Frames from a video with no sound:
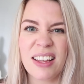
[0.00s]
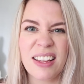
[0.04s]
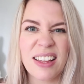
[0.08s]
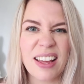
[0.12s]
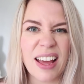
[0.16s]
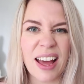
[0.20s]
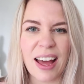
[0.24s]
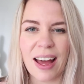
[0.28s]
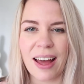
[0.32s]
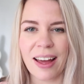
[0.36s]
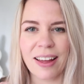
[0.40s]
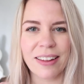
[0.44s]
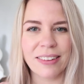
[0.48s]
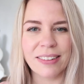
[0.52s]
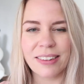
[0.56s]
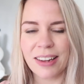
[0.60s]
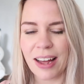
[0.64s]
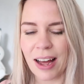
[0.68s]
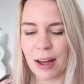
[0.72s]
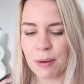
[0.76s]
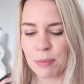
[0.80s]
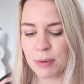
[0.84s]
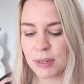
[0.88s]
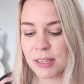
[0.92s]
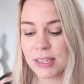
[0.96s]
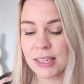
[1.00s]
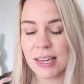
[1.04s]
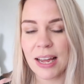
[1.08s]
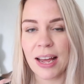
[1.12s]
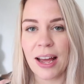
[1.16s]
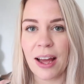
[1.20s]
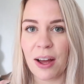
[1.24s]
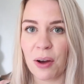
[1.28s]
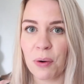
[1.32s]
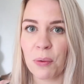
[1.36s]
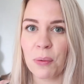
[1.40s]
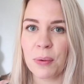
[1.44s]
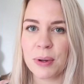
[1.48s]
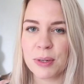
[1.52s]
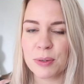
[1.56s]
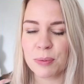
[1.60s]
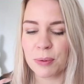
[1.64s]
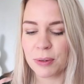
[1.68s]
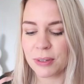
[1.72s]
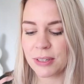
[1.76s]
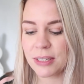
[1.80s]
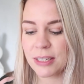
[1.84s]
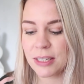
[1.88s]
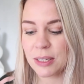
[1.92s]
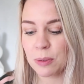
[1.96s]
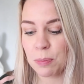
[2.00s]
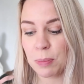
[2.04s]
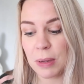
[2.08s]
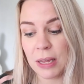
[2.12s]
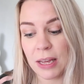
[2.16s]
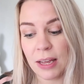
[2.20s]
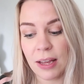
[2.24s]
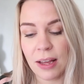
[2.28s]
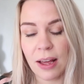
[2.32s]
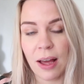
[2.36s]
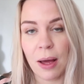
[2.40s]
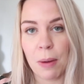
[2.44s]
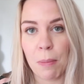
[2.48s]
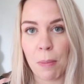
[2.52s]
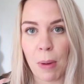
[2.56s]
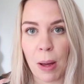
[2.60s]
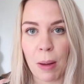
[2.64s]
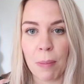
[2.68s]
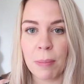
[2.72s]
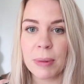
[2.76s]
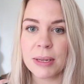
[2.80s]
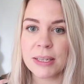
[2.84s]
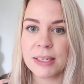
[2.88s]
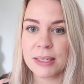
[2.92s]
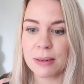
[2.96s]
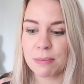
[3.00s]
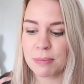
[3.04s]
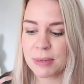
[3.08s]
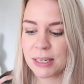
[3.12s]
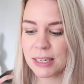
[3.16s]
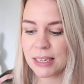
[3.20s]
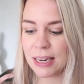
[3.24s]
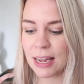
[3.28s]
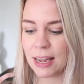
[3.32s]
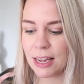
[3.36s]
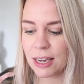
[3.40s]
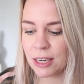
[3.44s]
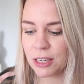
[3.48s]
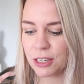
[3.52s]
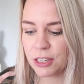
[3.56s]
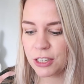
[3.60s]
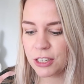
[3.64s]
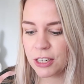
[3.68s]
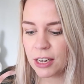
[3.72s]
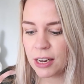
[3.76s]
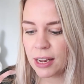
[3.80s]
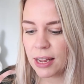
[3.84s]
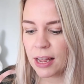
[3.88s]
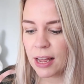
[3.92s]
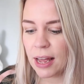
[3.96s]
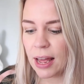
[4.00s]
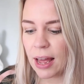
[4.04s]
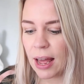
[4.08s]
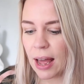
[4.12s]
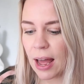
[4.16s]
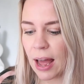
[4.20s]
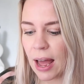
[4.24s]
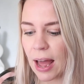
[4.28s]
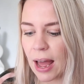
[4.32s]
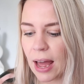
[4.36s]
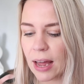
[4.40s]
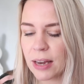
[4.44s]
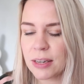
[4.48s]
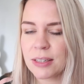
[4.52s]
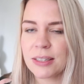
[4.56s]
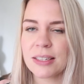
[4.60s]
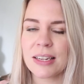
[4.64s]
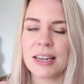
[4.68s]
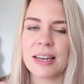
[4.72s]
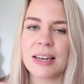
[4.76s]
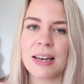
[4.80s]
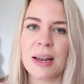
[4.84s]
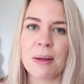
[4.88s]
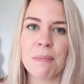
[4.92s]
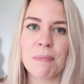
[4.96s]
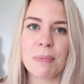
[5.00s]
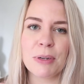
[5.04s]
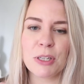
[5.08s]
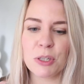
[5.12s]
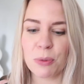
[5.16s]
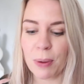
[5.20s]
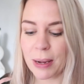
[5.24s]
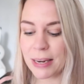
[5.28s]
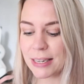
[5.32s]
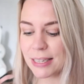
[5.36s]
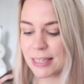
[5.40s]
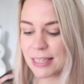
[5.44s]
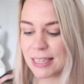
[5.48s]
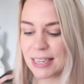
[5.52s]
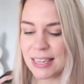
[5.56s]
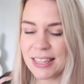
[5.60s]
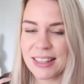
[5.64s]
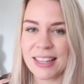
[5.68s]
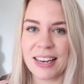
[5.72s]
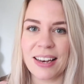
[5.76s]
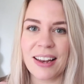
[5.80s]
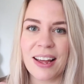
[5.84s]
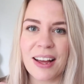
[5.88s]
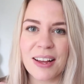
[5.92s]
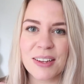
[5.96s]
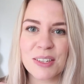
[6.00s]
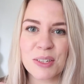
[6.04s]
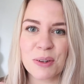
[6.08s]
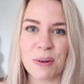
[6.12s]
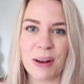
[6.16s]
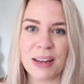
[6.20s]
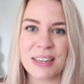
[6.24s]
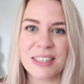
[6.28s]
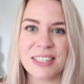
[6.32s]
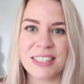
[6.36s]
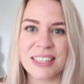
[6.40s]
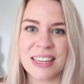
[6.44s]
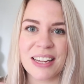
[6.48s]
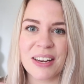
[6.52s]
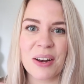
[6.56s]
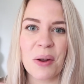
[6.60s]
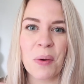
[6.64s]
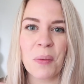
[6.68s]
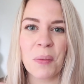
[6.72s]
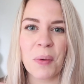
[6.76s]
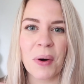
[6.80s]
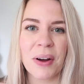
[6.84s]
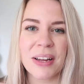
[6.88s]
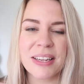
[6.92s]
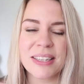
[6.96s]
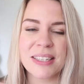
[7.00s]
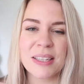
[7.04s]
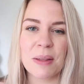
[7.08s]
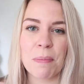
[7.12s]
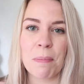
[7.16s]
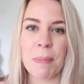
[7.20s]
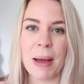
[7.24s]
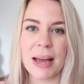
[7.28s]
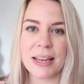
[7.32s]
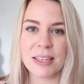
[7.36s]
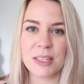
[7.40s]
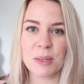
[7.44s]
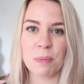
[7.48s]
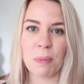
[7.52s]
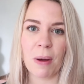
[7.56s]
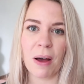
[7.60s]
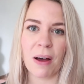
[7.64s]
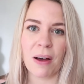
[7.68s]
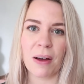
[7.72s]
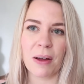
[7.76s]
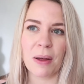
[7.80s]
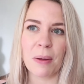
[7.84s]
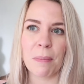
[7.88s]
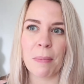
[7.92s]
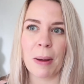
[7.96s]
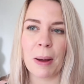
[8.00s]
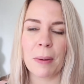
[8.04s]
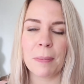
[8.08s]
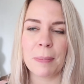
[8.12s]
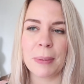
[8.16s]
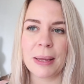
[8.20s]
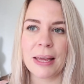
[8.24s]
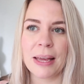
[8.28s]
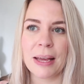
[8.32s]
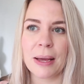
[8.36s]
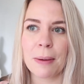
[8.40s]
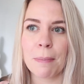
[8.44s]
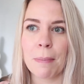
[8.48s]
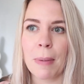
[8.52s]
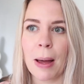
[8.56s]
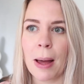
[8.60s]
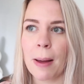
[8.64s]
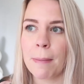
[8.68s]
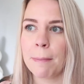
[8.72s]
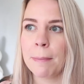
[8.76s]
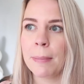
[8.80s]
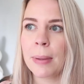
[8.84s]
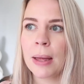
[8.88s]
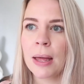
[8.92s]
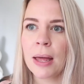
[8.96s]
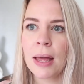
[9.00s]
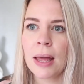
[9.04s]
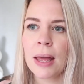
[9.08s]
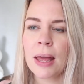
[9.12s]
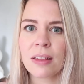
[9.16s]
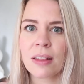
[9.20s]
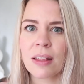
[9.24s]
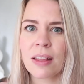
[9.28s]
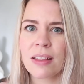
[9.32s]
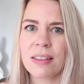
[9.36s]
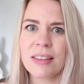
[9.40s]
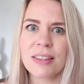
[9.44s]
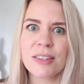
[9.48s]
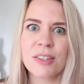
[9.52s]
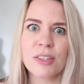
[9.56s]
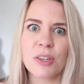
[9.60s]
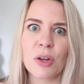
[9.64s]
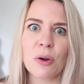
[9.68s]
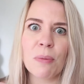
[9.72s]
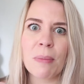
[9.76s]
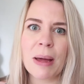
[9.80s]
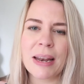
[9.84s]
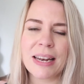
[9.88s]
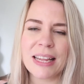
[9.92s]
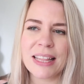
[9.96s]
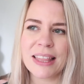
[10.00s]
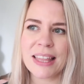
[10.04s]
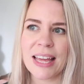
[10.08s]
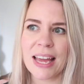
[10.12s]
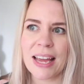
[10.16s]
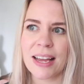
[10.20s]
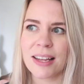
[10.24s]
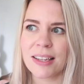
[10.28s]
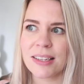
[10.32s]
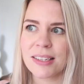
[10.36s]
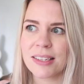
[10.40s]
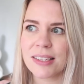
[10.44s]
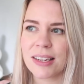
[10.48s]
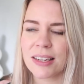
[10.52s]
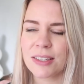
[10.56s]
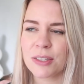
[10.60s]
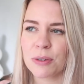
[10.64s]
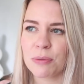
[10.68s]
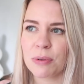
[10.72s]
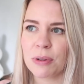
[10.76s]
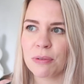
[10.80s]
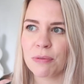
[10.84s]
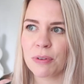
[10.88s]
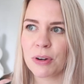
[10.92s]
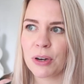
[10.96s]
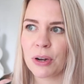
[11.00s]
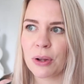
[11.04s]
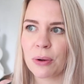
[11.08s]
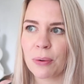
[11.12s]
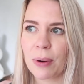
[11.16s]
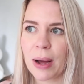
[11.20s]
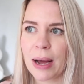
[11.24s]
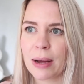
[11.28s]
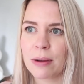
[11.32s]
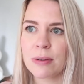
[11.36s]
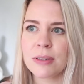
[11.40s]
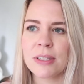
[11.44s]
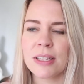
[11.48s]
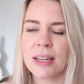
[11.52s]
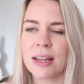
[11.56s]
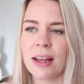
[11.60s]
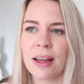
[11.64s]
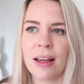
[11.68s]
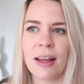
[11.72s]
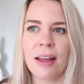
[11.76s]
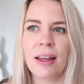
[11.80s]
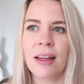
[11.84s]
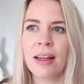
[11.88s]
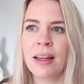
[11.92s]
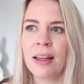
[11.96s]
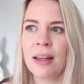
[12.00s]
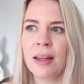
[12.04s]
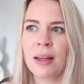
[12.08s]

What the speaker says: yeah, I would say I always wanted to be a mum at some stage. And number 20, the last question, what is the best part about being a mum? There's so many things, I don't even know how to